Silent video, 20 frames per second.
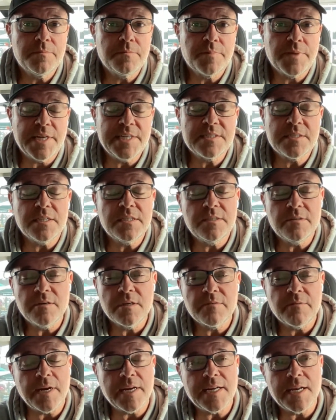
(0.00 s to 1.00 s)
place to do
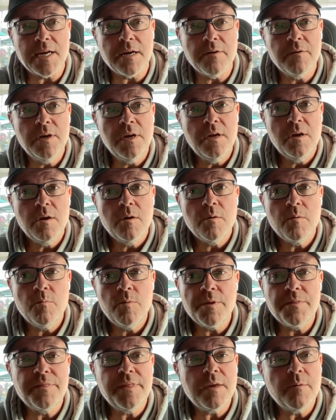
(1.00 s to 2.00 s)
it right now.
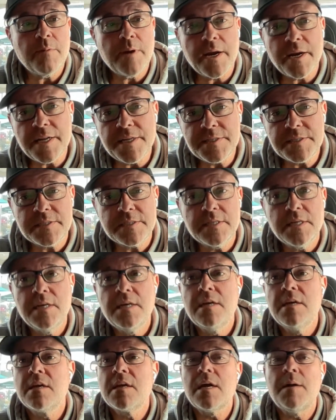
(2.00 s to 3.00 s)
With the awareness
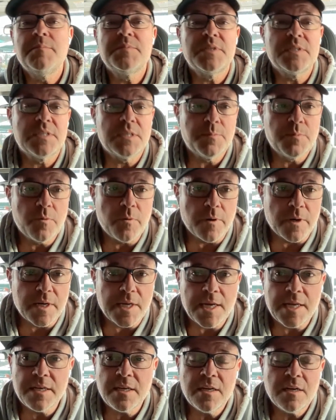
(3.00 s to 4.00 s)
comes the support.
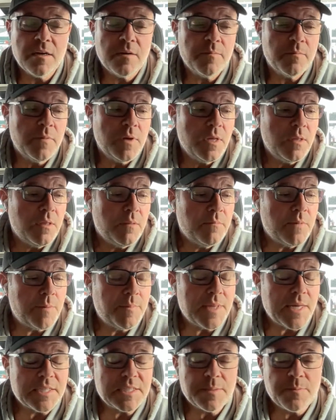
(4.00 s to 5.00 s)
And,
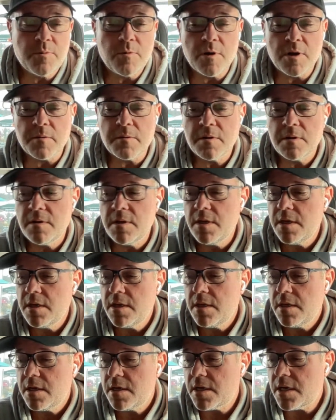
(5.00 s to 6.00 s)
maybe that support
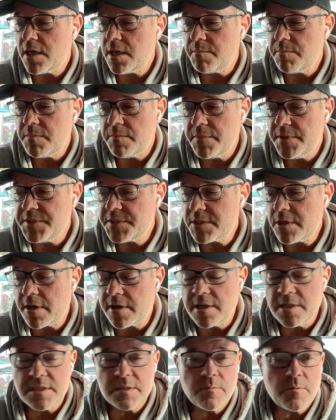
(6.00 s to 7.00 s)
is
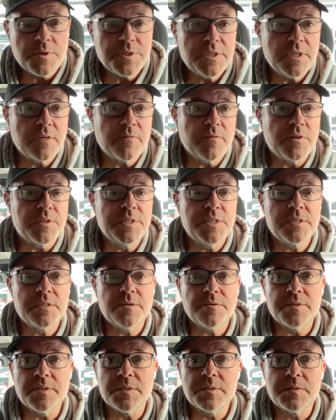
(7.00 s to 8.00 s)
targeted towards university
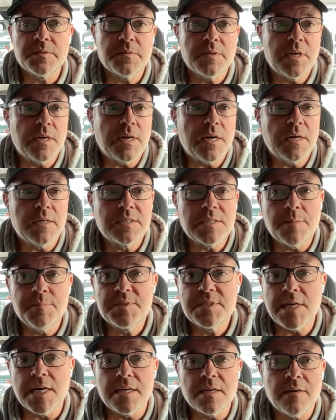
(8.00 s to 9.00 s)
students, a
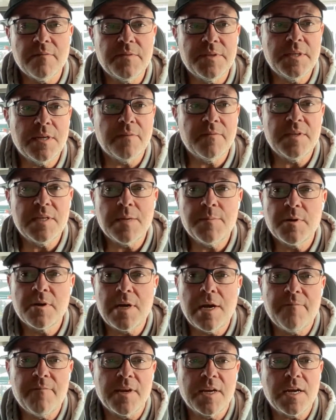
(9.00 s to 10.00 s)
subset of the
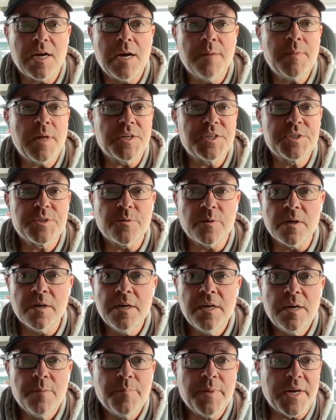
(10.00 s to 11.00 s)
demographic. I'm not sure,
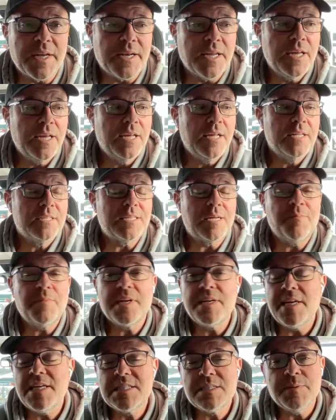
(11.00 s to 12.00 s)
but
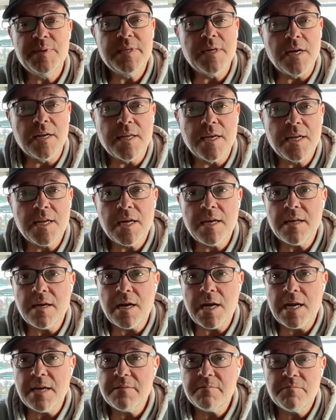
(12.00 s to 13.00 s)
something needs to be done. And
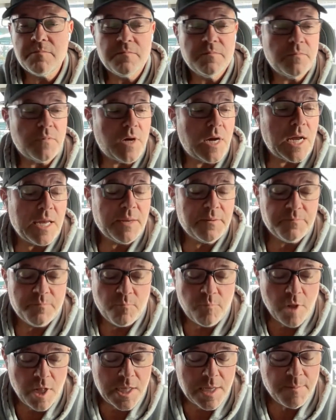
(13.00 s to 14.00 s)
I
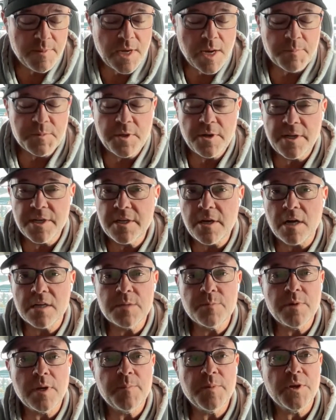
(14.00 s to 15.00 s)
welcome the opportunity to talk
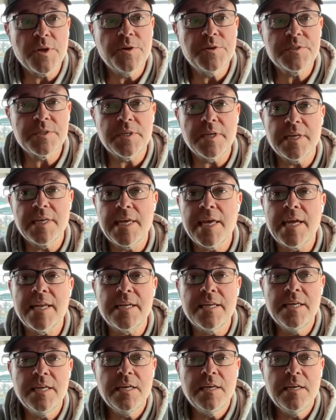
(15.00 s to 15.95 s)
to Premier Houston again